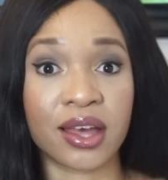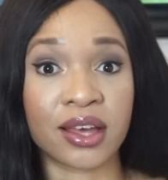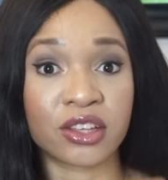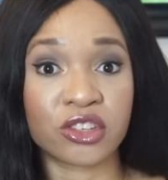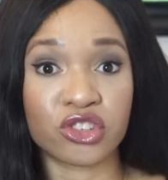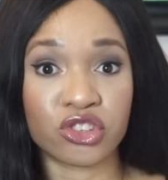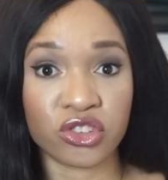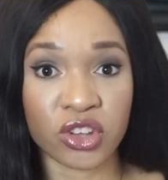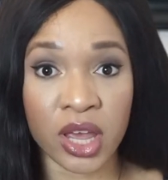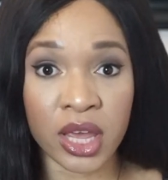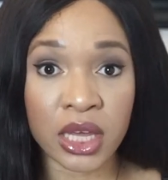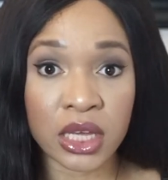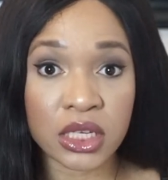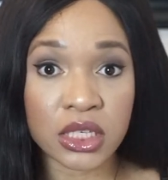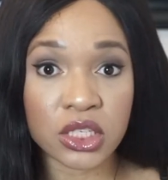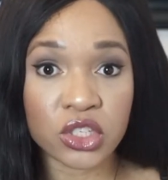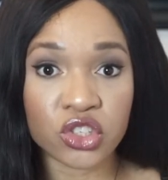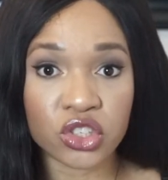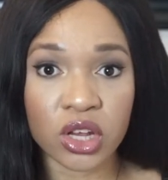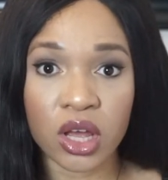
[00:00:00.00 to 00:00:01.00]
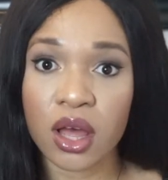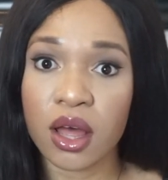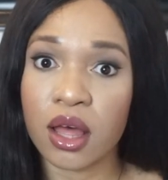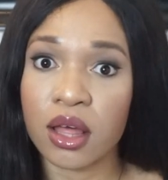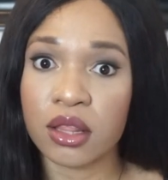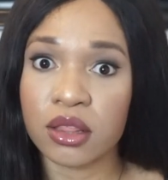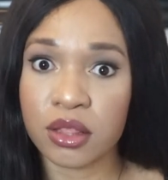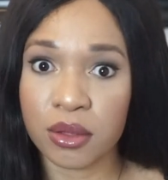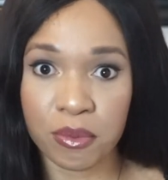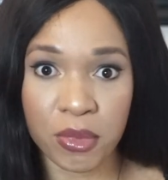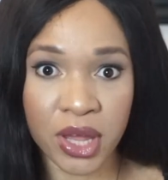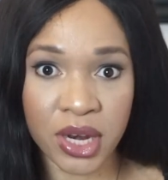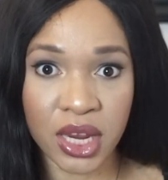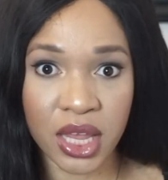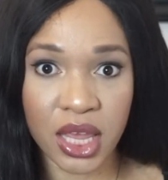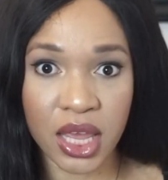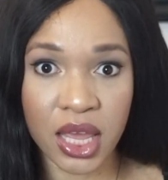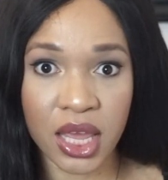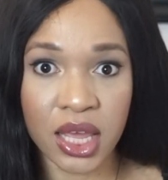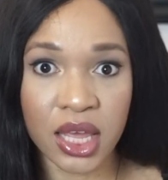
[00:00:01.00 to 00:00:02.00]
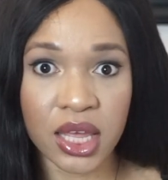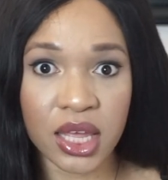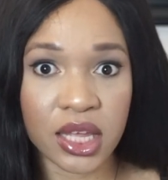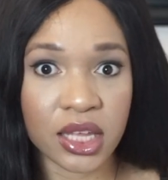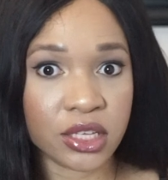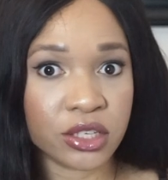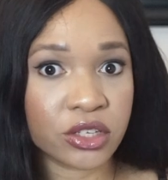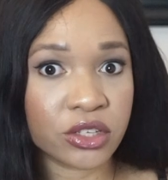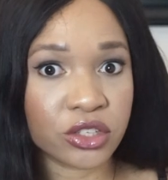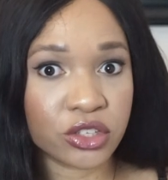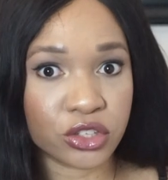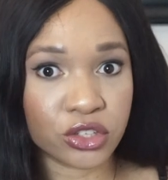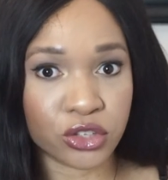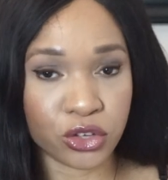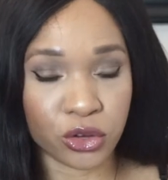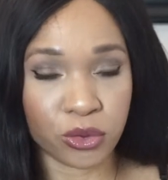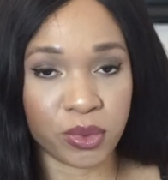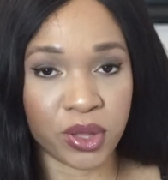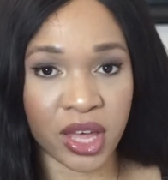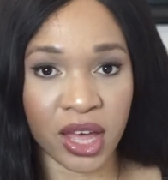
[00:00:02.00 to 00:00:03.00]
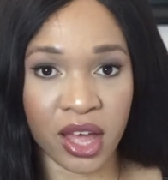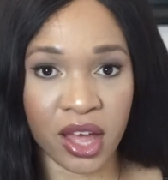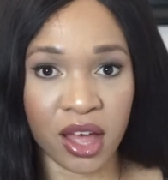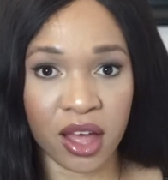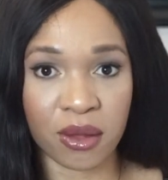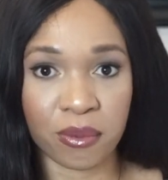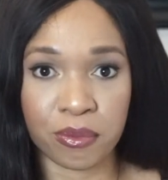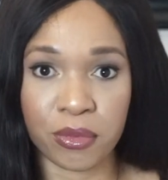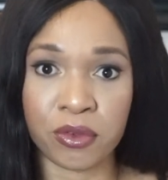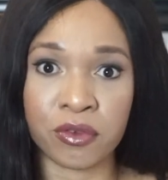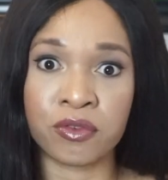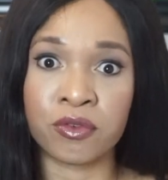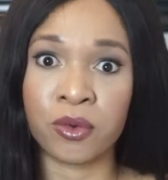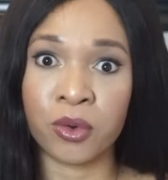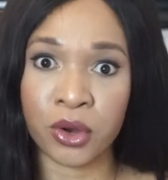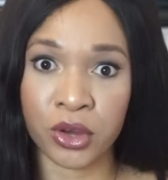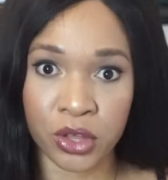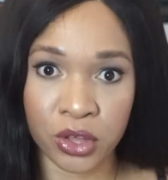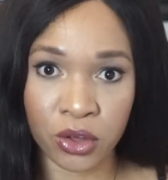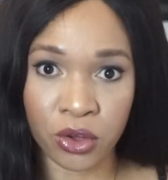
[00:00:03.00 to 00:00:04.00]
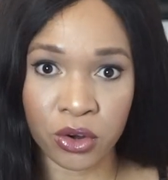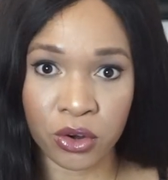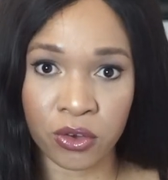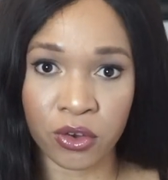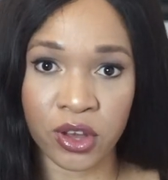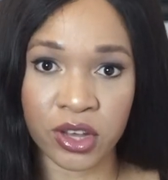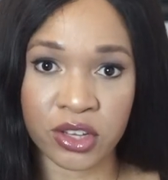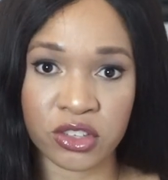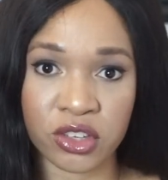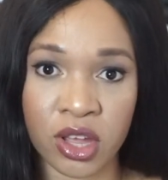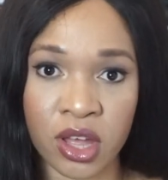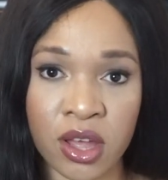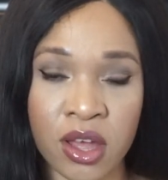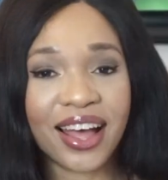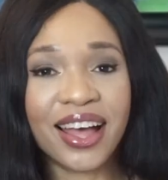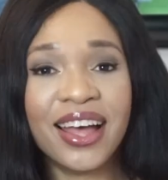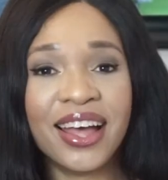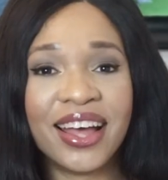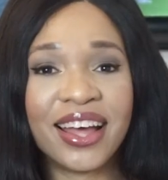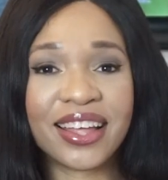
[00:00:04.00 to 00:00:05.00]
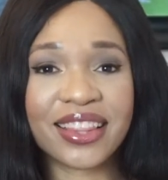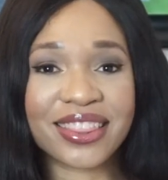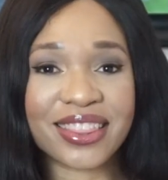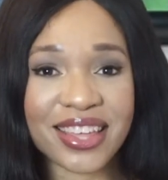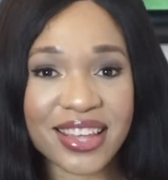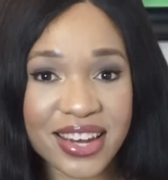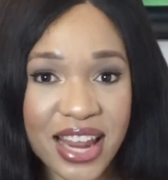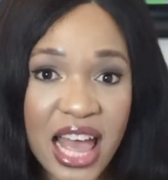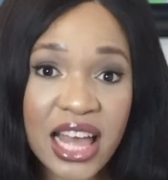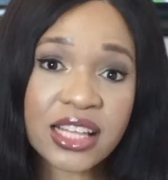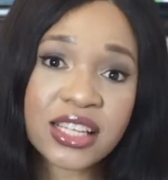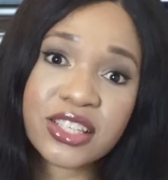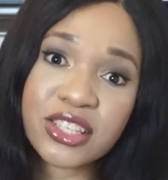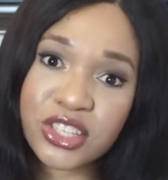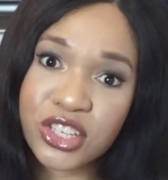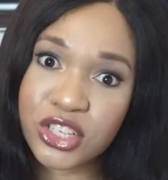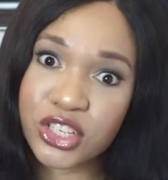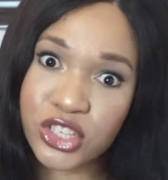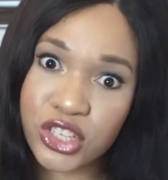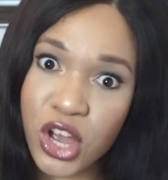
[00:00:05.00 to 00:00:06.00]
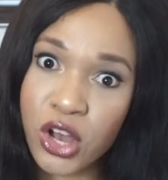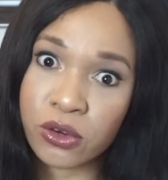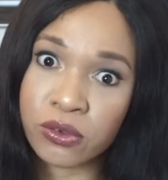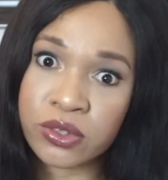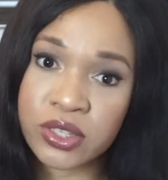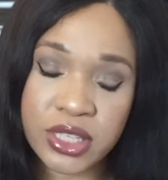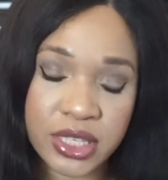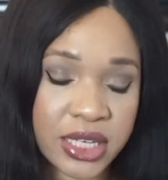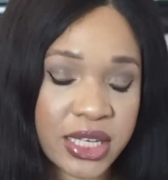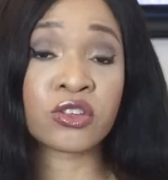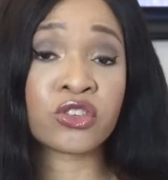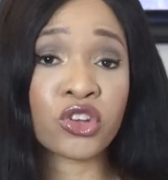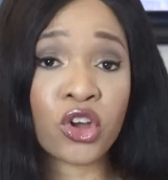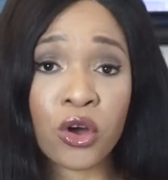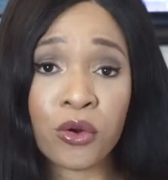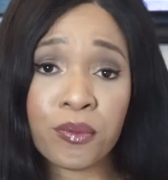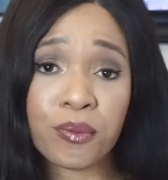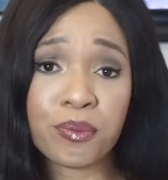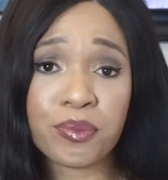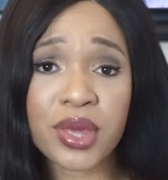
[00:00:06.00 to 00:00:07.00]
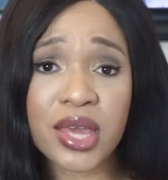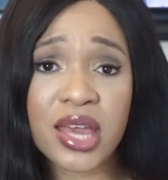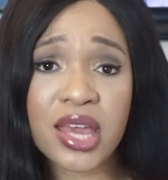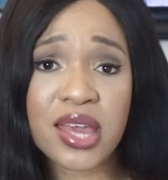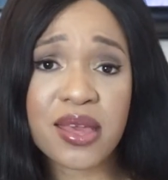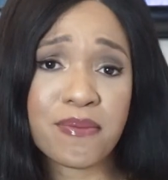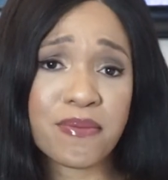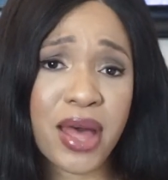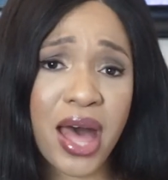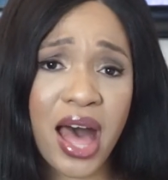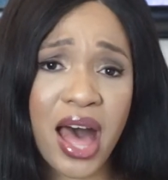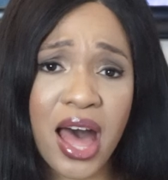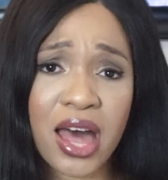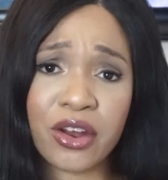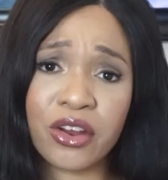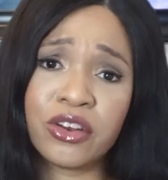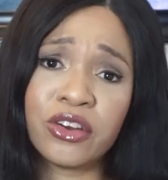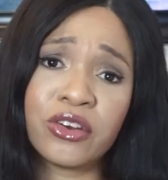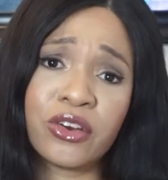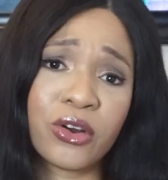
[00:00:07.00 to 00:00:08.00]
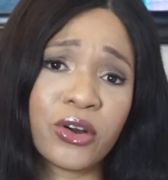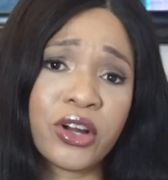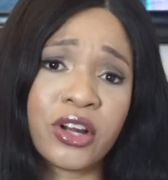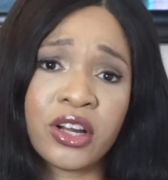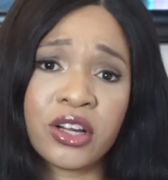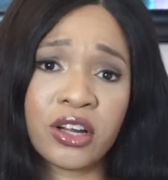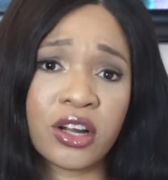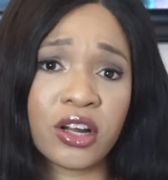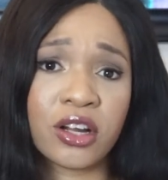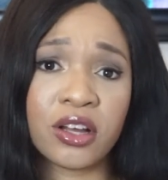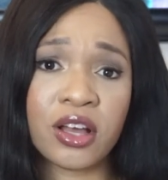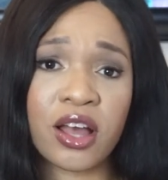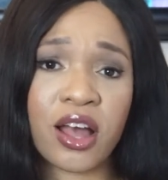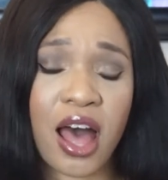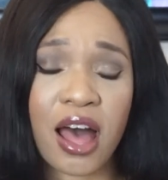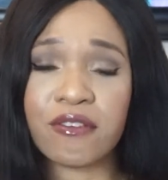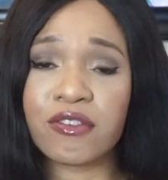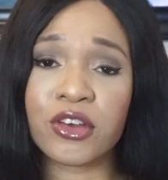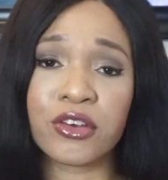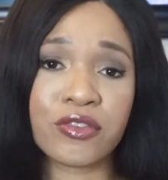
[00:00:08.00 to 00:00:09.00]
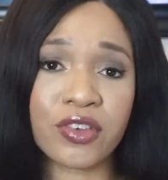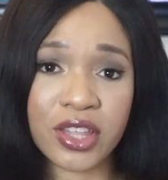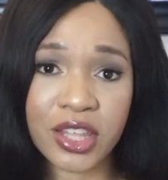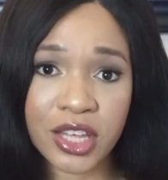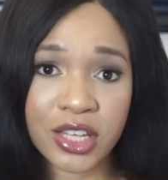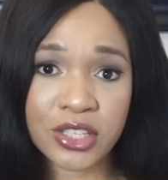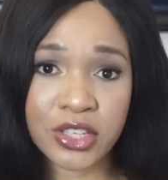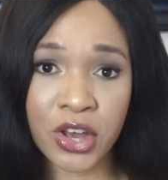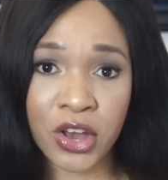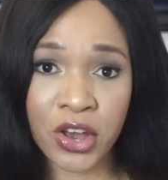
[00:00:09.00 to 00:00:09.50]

exchange the money in Serbia before you go to Croatia. The next don't. Don't be mad or have your feelings